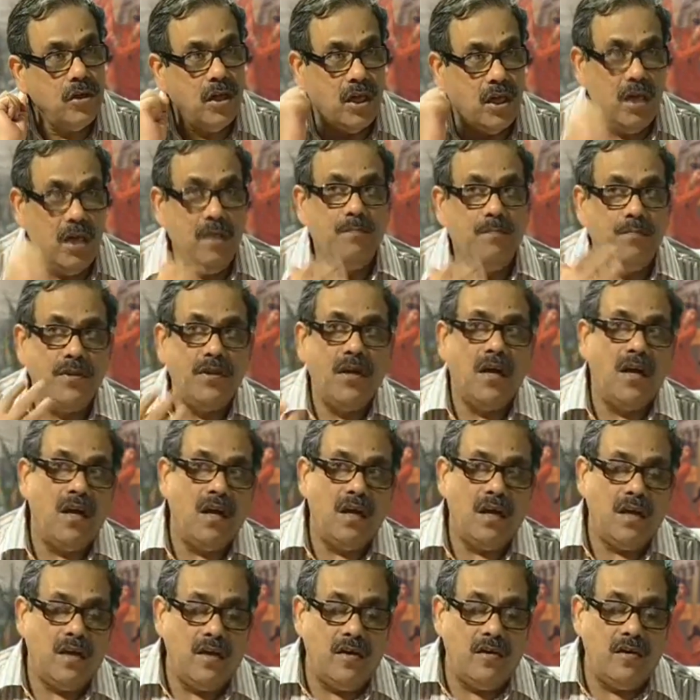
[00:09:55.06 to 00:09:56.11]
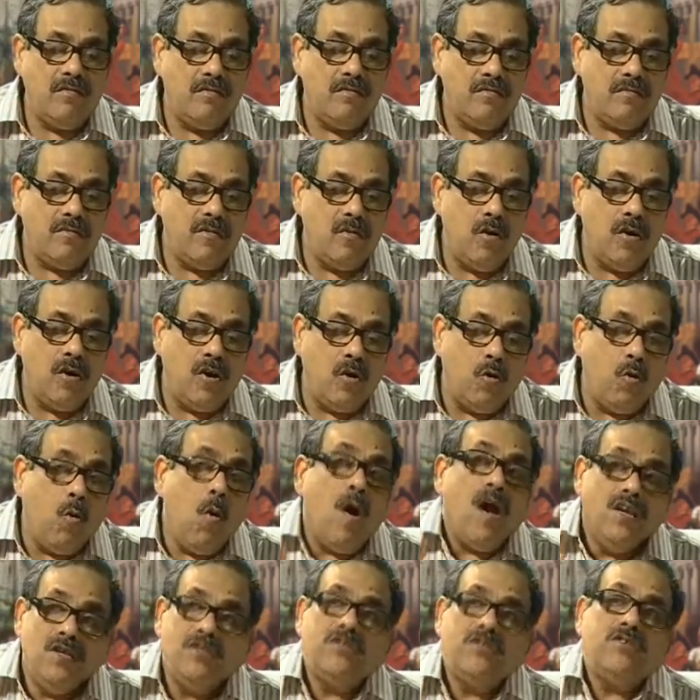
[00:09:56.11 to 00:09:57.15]
to keep the
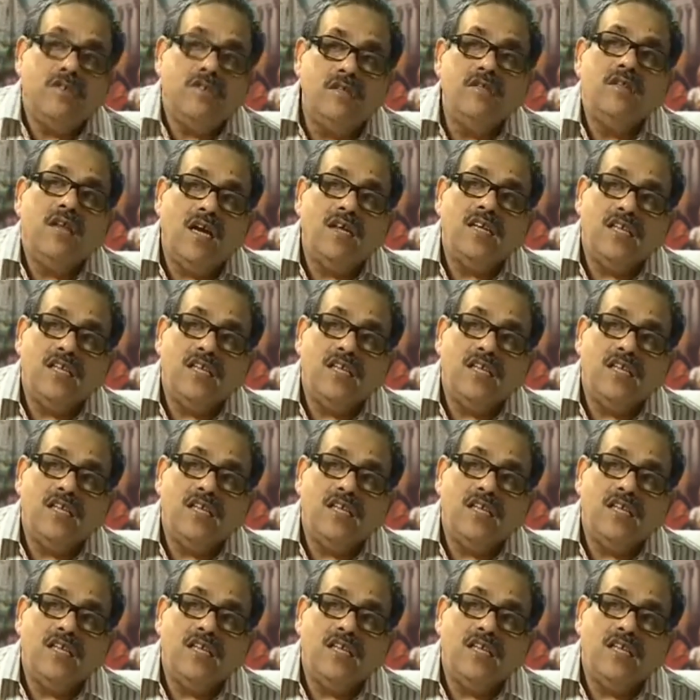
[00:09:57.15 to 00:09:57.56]
coalition